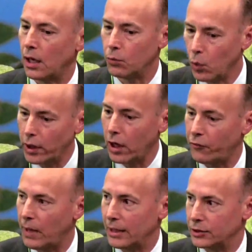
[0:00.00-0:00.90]
one-off
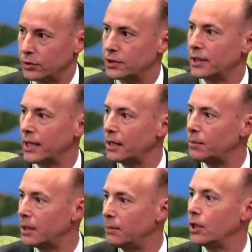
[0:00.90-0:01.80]
modules that then
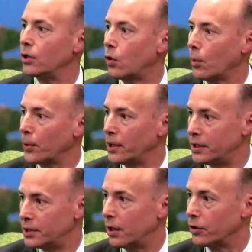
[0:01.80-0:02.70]
can be incorporated
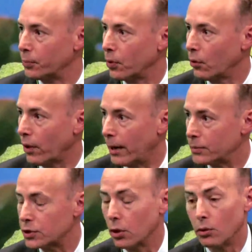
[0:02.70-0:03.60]
into other
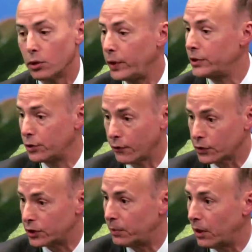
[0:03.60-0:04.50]
programs. So Queen's
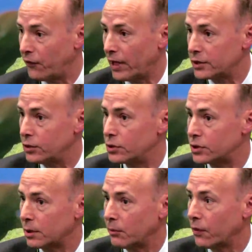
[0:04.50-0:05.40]
University Belfast uses
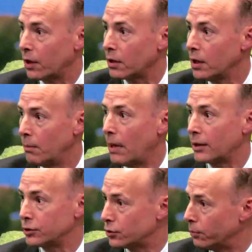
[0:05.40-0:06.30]
some of our
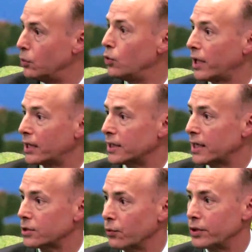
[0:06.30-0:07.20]
modules, or MOOC,
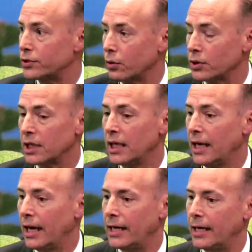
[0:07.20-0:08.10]
as a resource.
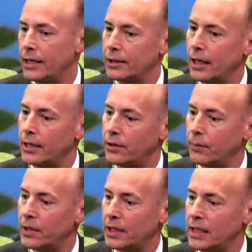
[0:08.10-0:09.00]
And
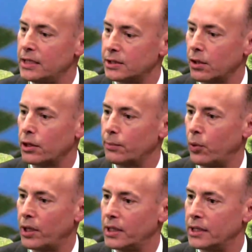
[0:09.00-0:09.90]
the key starting
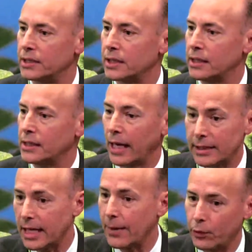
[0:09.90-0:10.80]
point is,
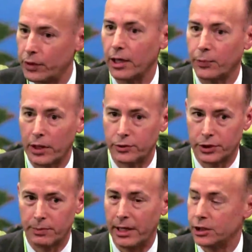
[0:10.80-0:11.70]
as happened with enterprise
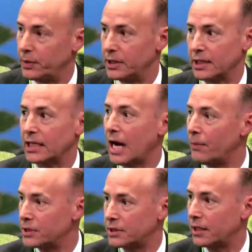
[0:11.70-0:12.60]
risk management, is a
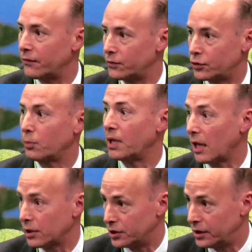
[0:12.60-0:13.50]
common set of
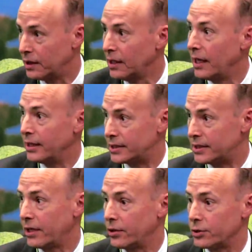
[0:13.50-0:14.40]
terminology and
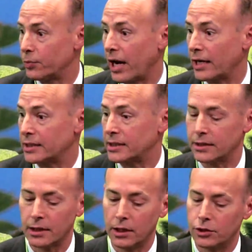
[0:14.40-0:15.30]
standards and
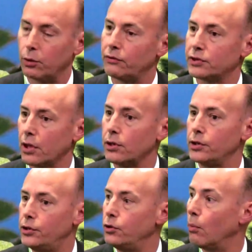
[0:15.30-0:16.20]
practices. So we've
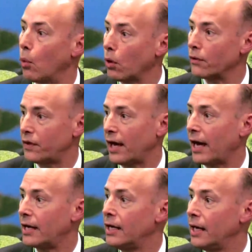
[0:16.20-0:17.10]
started to do more of
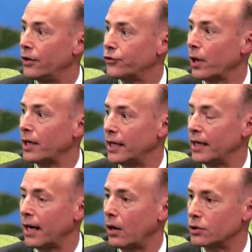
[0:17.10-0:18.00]
that and trying to get
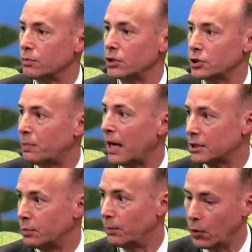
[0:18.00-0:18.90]
it out as much as
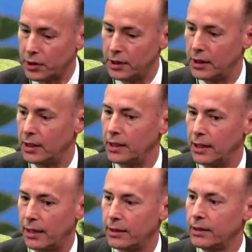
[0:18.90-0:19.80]
possible, both in
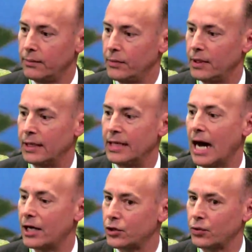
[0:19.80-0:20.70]
that
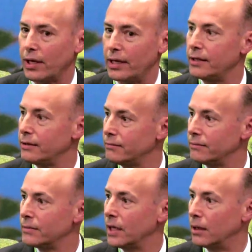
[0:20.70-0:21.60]
non-credit
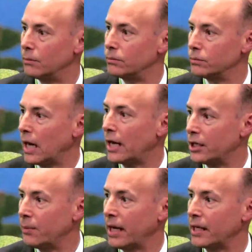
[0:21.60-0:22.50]

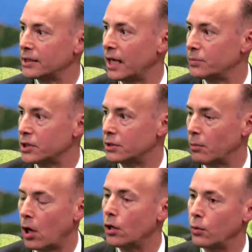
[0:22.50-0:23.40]
on-demand type system,
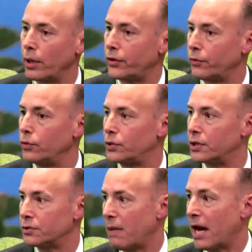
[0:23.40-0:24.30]
all the way through to
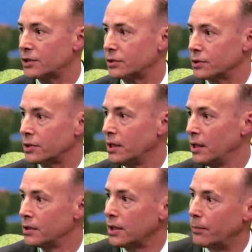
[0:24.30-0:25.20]
this master's
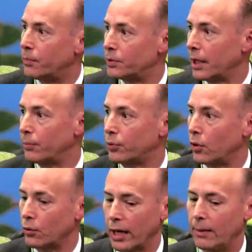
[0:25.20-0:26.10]
type
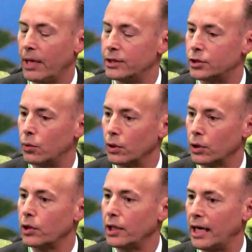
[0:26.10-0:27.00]
program. And so we're
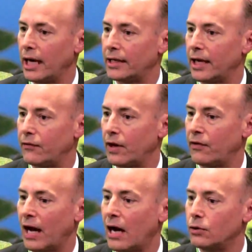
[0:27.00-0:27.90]
looking at that of
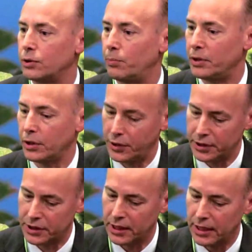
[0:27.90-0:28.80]
how to build this